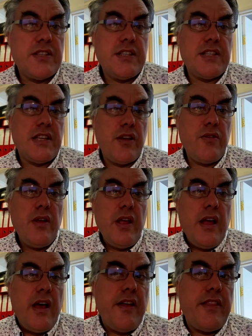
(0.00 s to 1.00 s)
And so
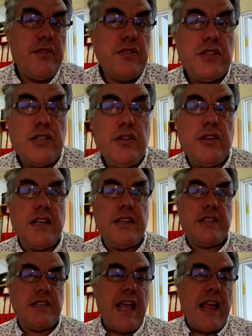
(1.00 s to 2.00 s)
those two
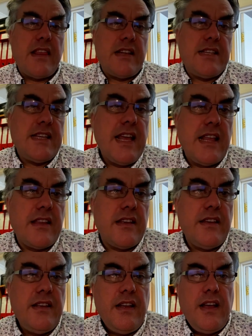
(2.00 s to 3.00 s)
things gather together,
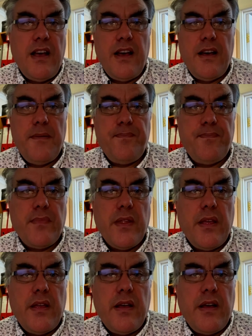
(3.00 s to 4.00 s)

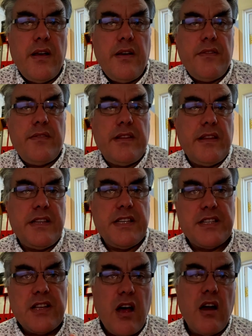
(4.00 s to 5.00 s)
the
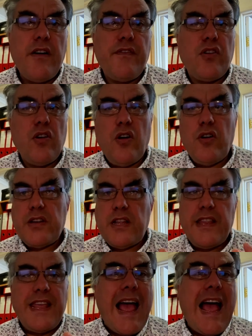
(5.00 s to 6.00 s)
desire of God
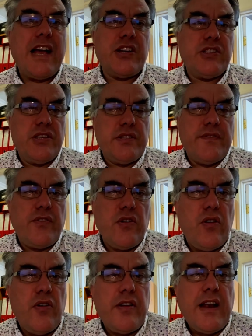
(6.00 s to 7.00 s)
and the actions of
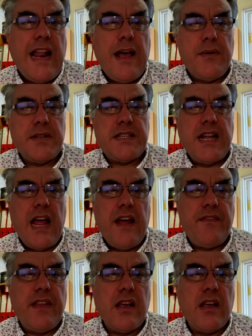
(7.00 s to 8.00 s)
God, allow us to have that